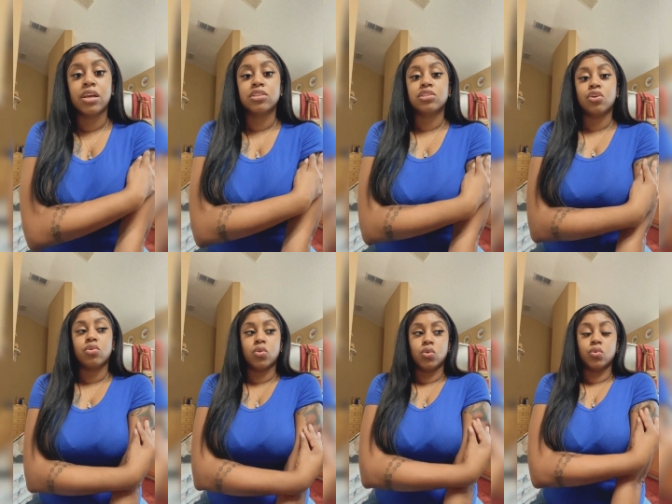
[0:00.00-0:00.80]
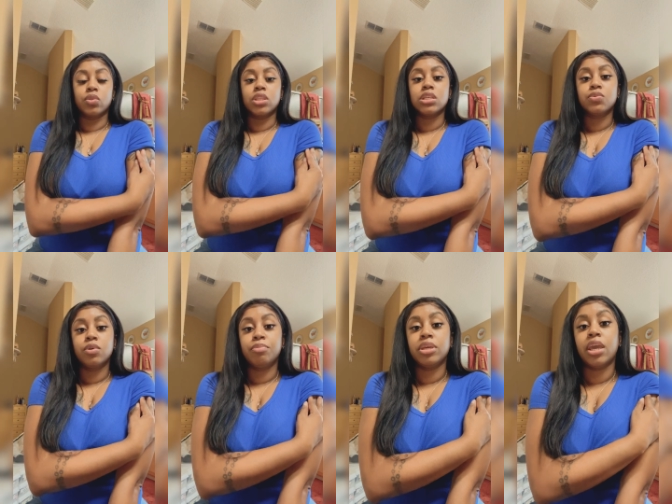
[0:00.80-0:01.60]
So this
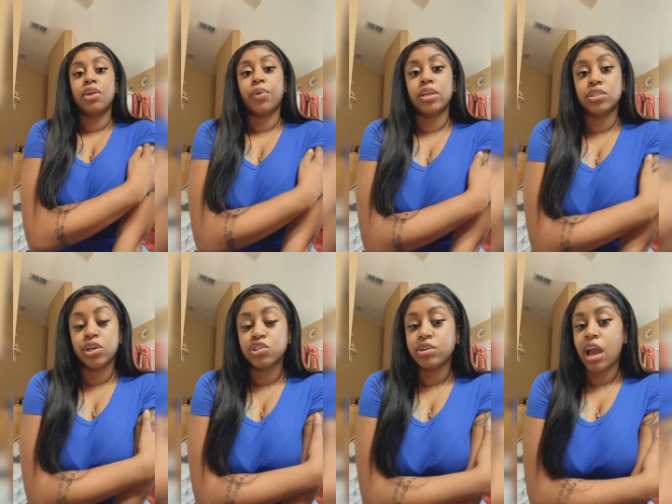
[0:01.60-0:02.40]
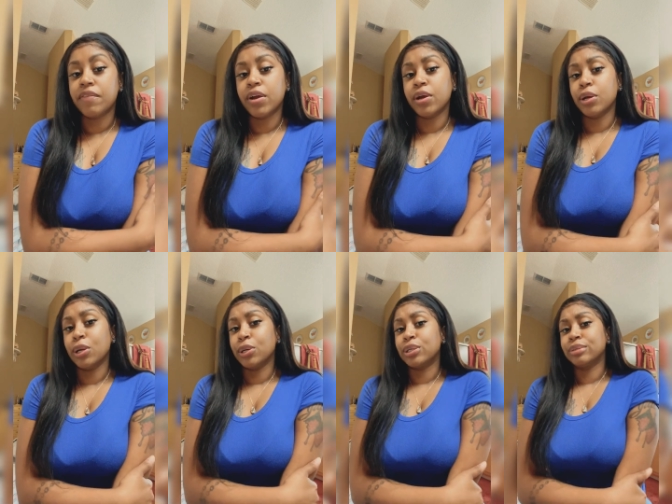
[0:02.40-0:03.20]
will be a great surgery. I've heard